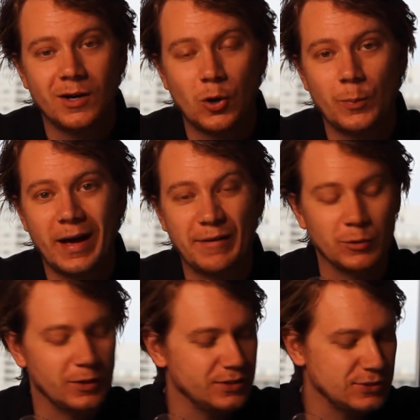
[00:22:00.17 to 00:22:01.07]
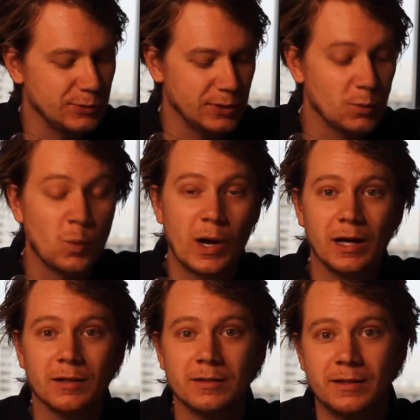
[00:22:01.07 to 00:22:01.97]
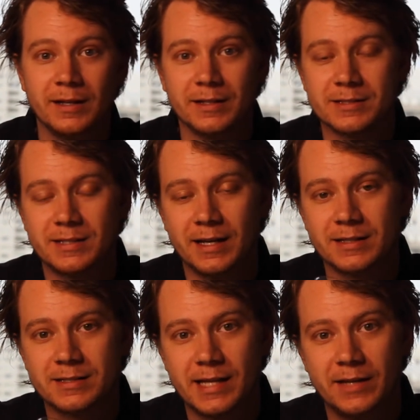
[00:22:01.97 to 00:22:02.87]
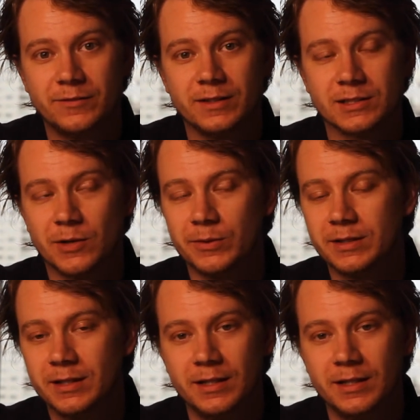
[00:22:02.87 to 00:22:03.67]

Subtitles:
Hope everyone is doing well and is staying safe and is going